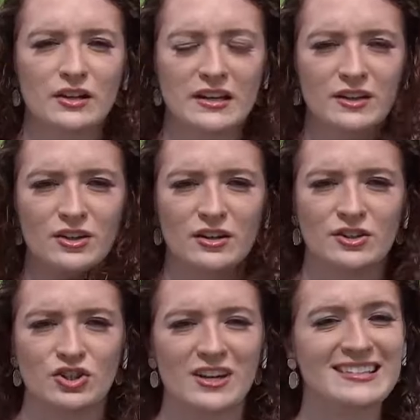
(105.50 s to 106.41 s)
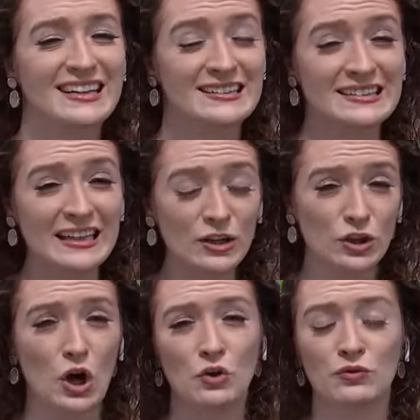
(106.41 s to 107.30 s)
here just a
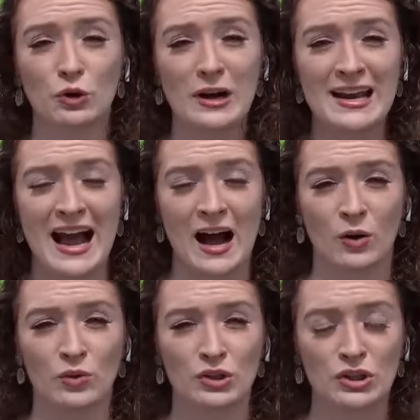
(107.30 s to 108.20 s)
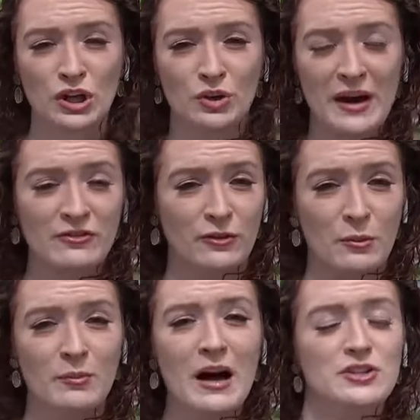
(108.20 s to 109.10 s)
little over an hour ago, and for
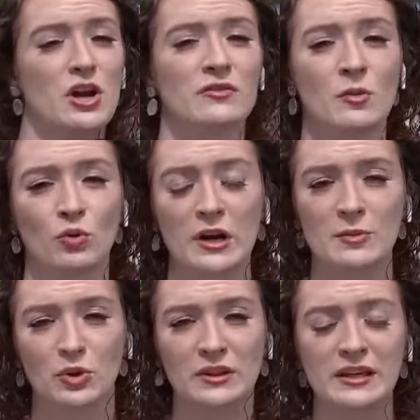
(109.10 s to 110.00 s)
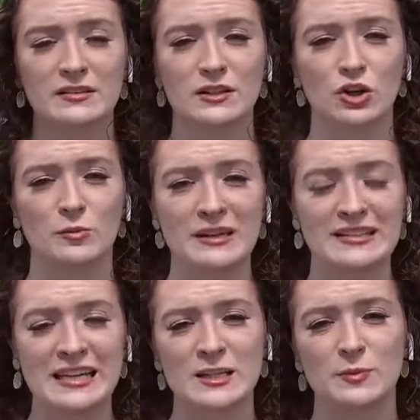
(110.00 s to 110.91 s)
much of the morning, police could be
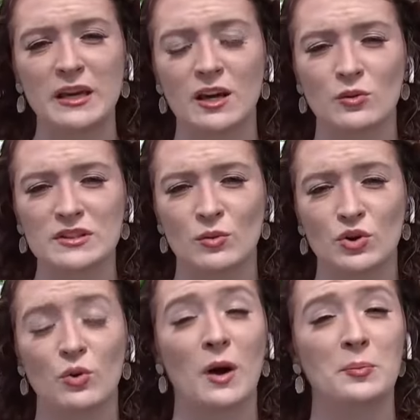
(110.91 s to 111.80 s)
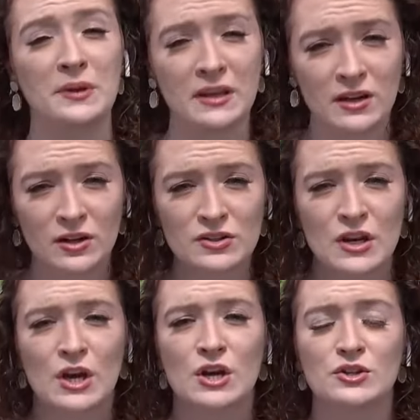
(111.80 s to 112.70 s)
seen speaking with someone who appears
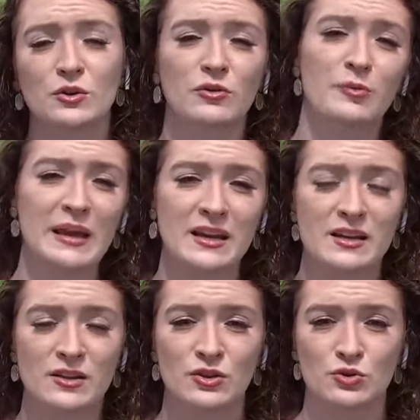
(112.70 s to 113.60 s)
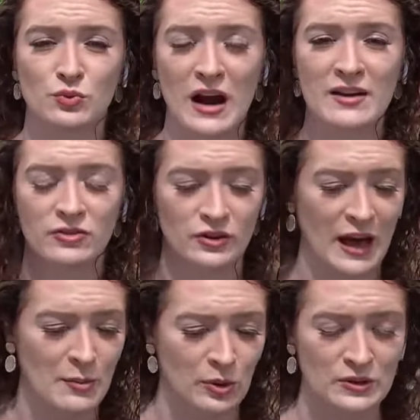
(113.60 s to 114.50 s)
to have been the driver,
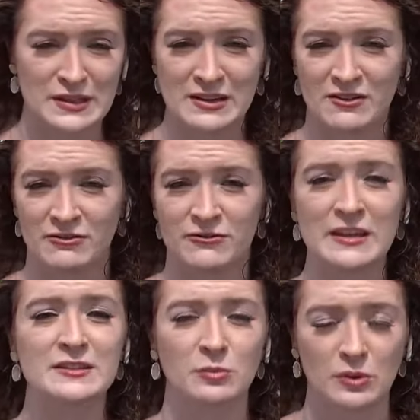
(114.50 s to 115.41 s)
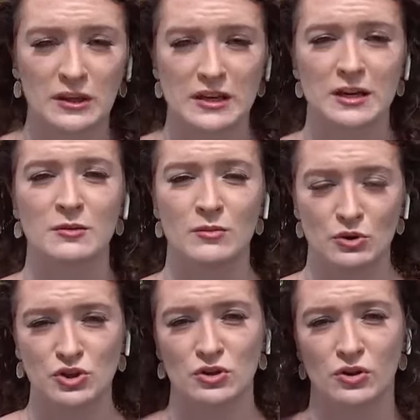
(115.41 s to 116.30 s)
that person visibly
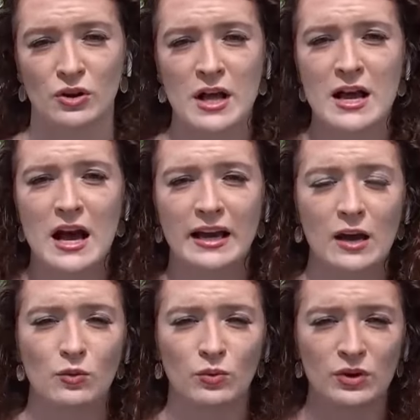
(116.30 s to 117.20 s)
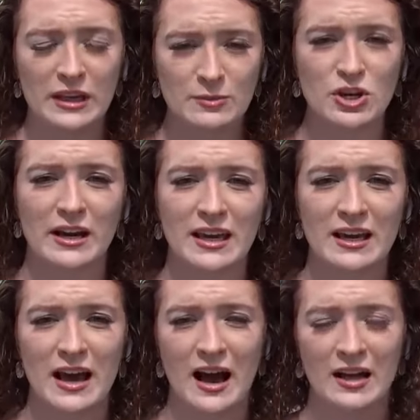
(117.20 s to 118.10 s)
emotional. Again, we'll keep
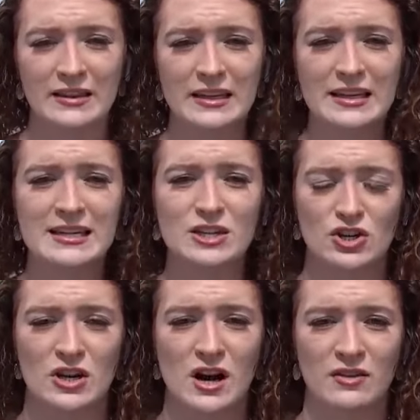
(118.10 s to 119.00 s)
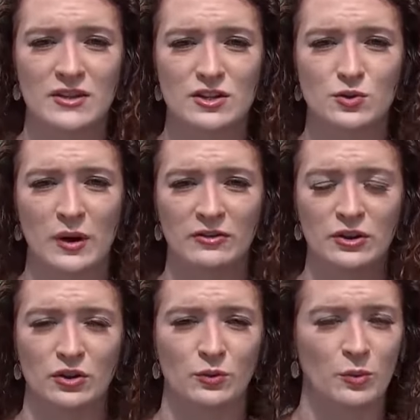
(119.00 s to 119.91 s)
checking on the condition of this 12
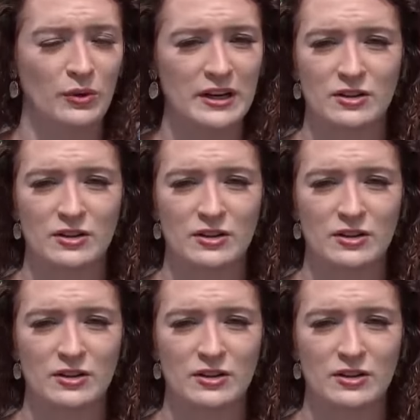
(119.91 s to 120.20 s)
year old, and we'll bring you